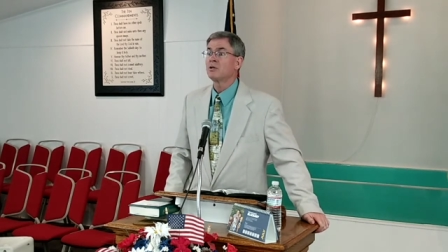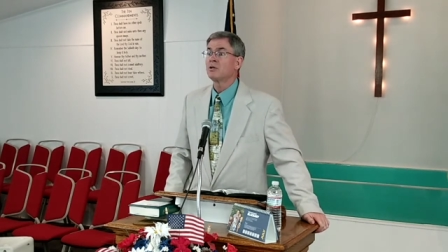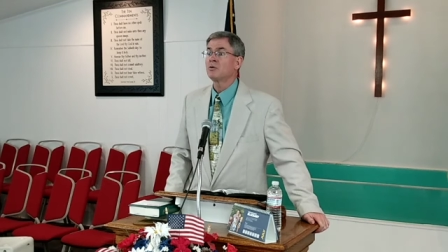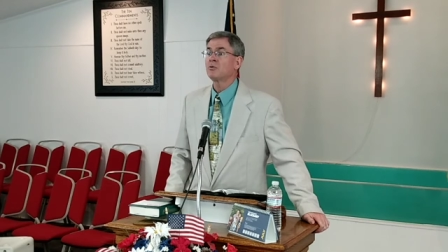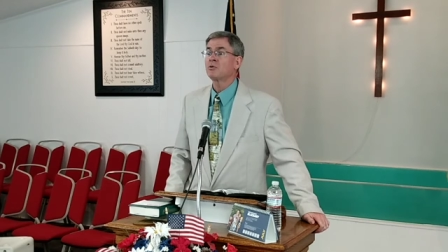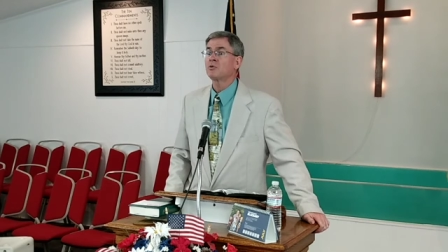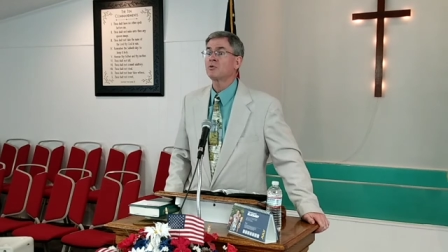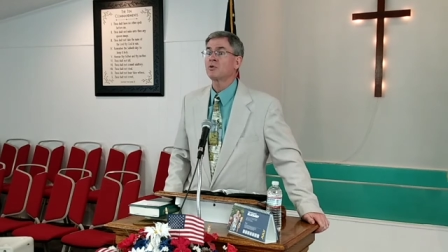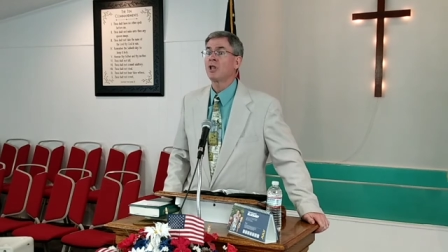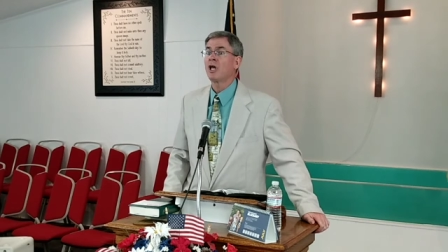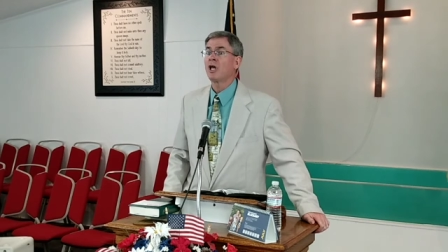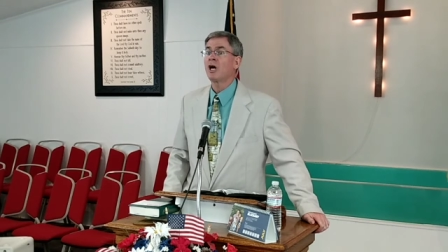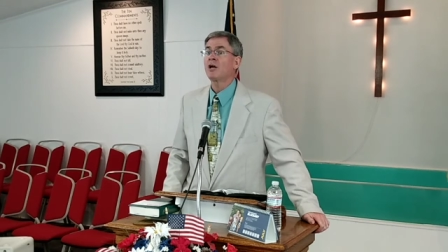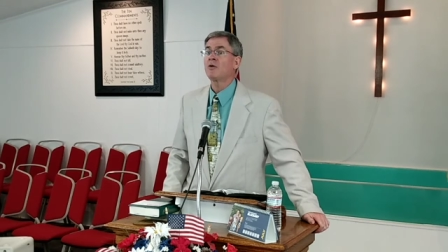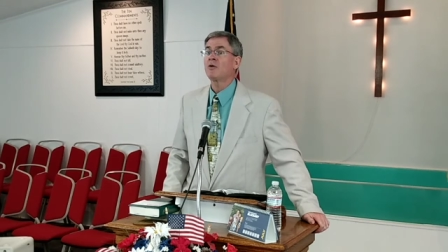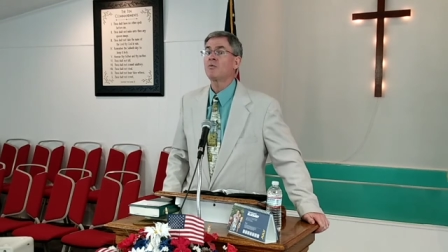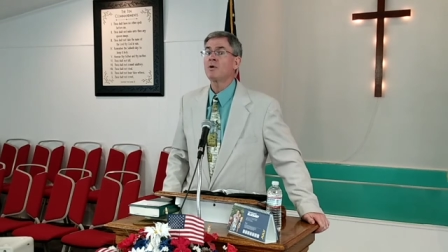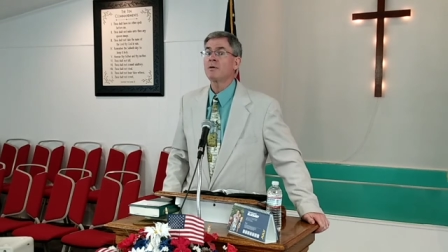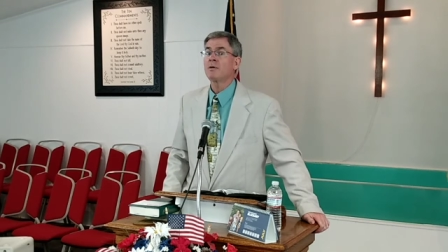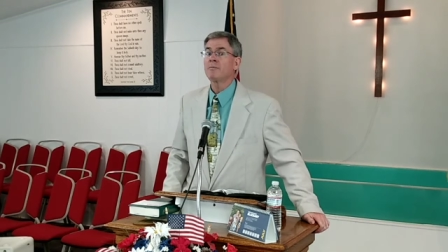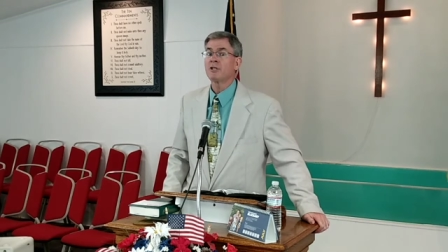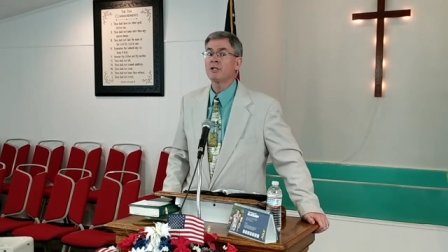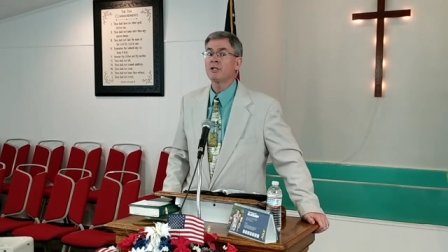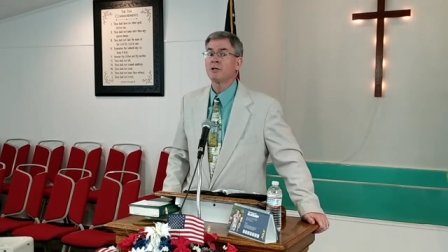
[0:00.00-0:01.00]
There was a lot of
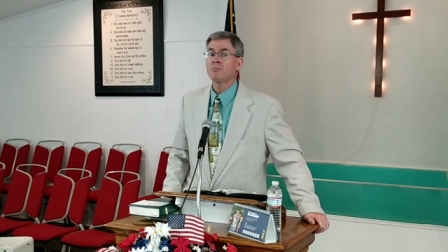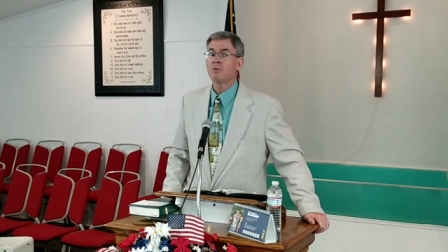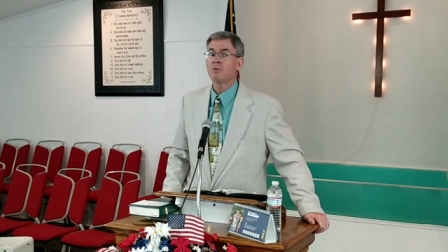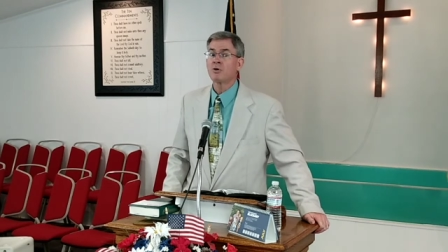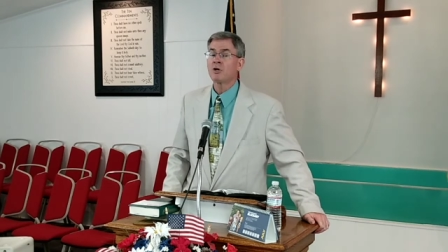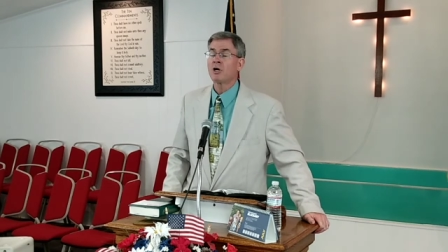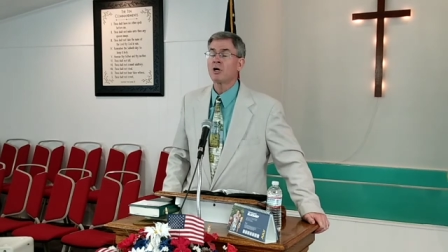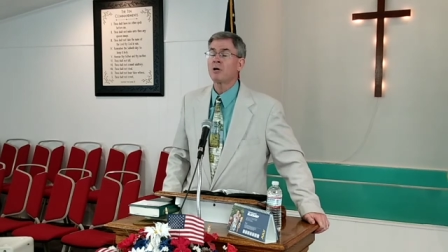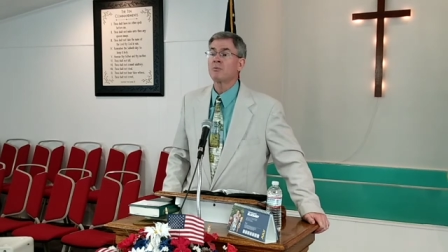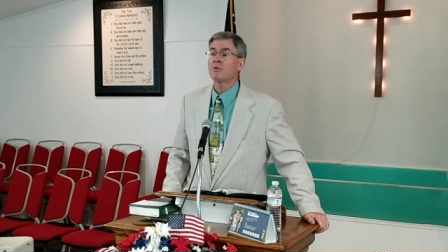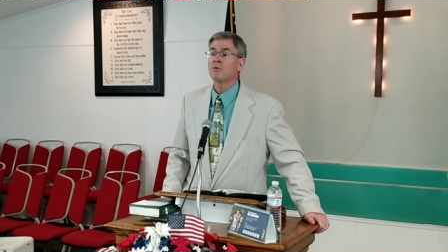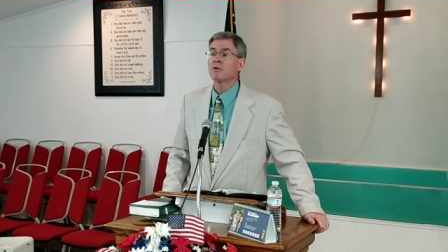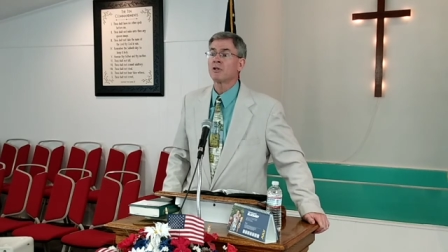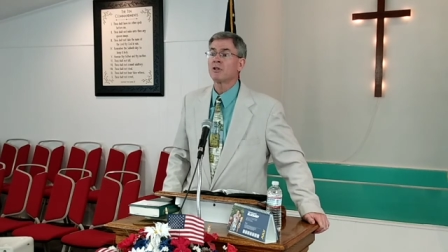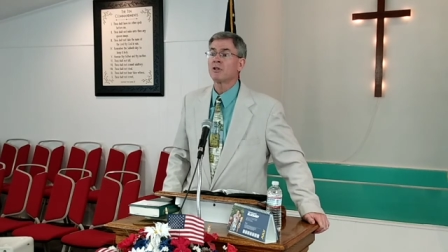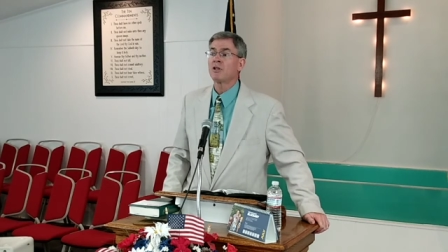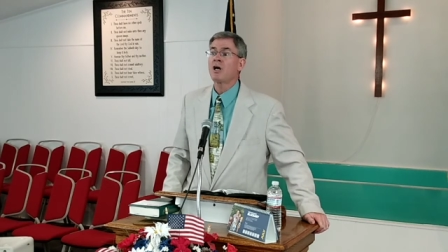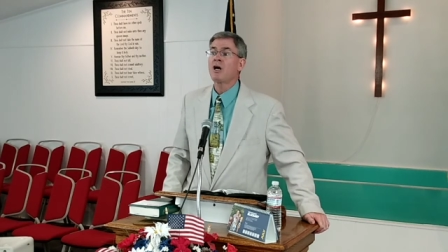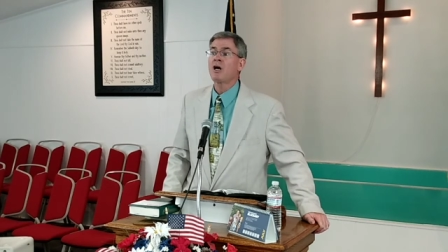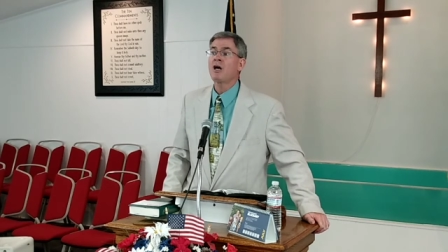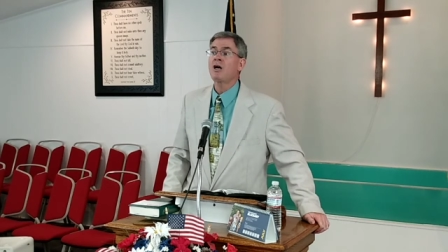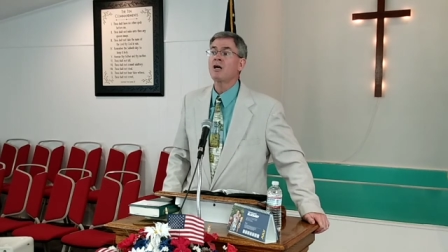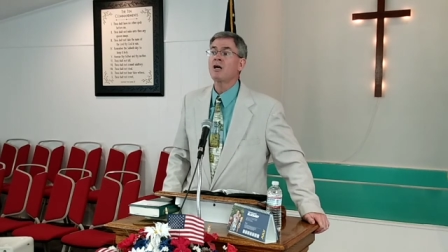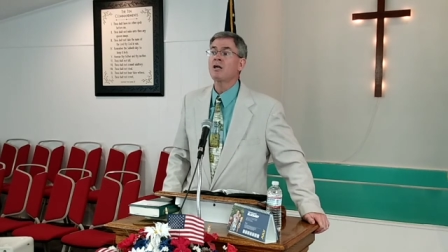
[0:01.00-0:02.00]
women that put up a
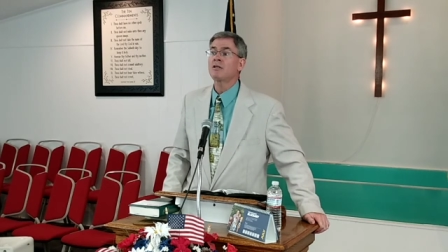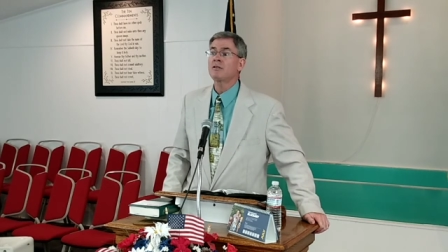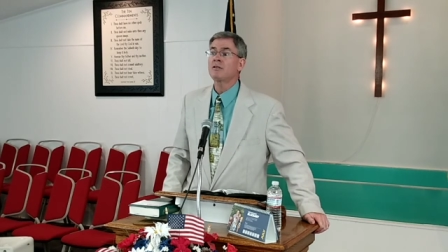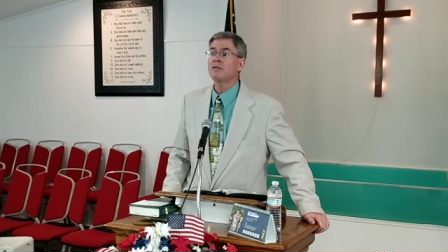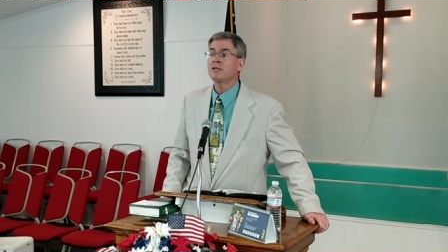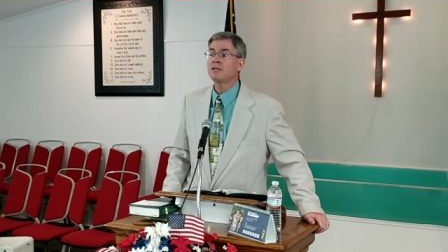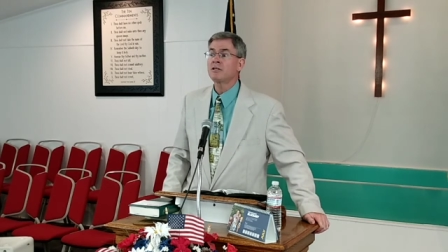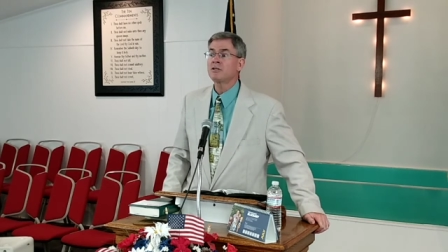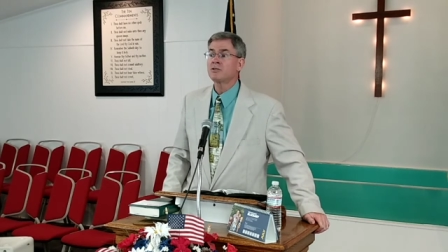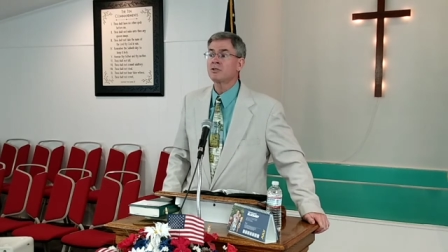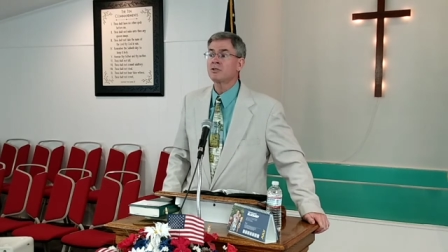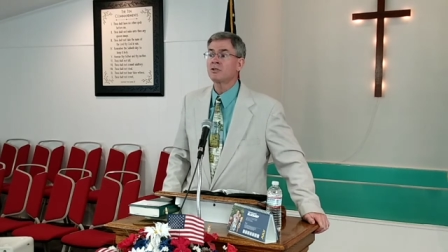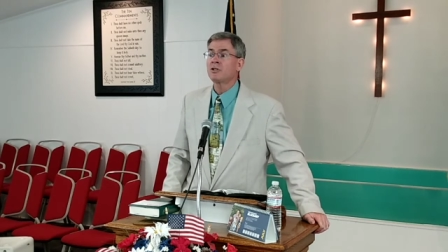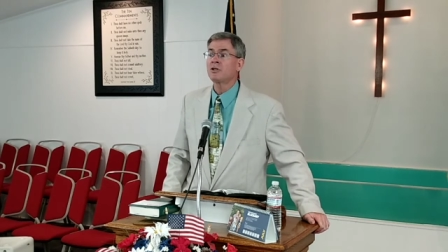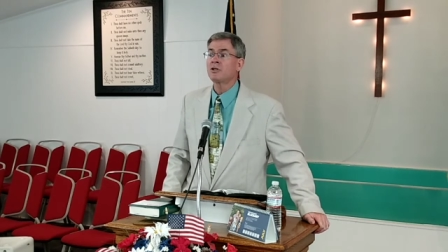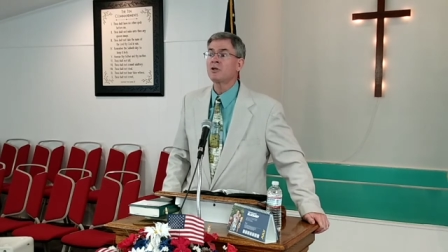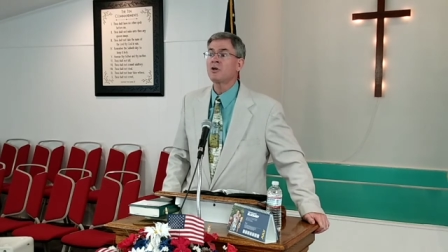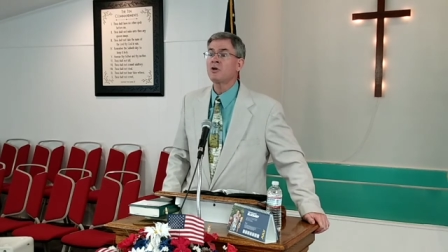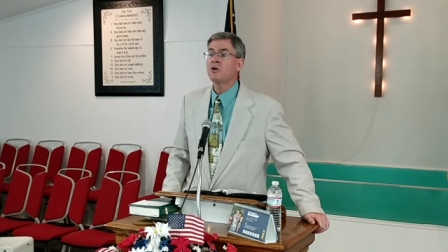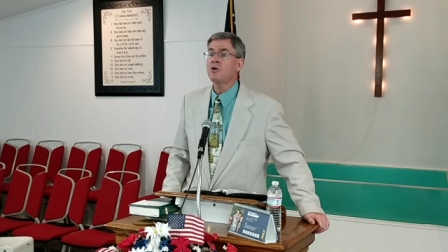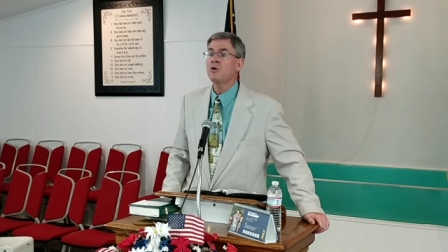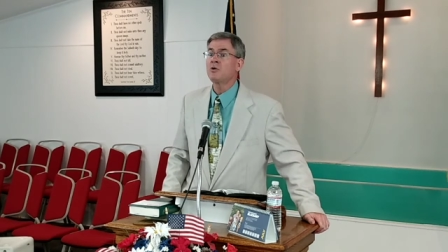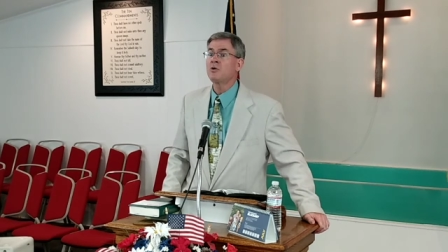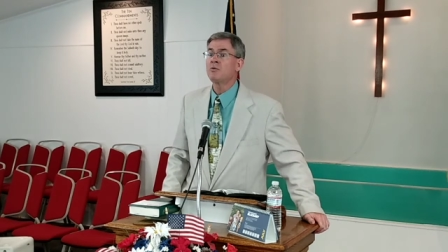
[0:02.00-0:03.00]
lot of things in their
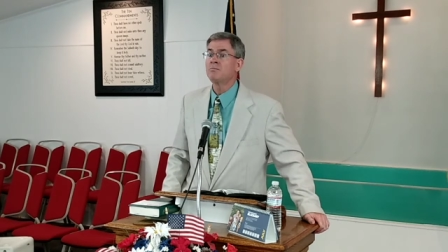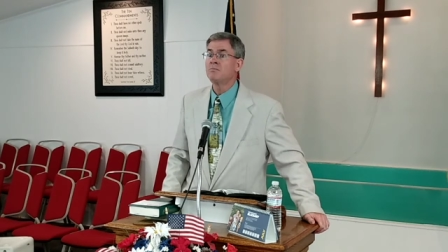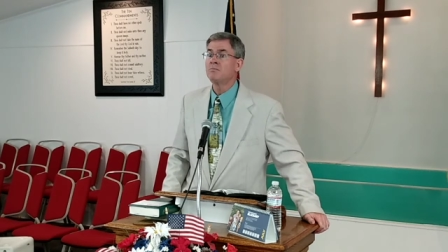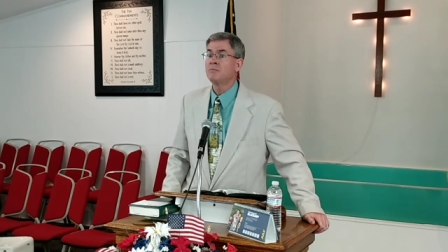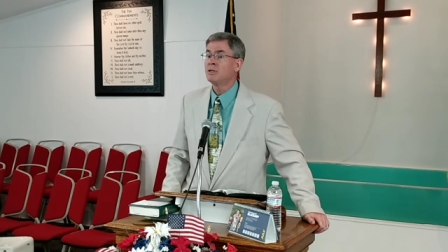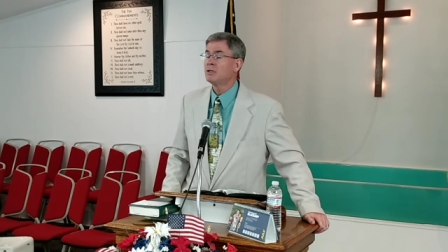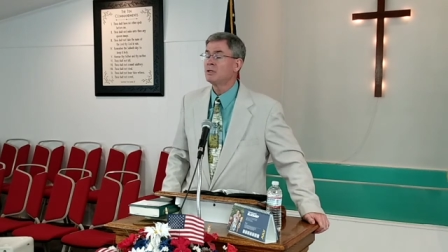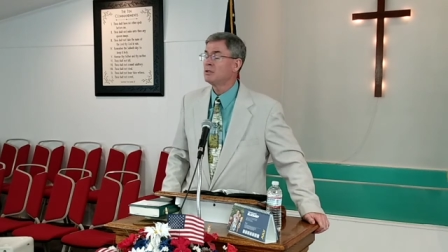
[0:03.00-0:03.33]
home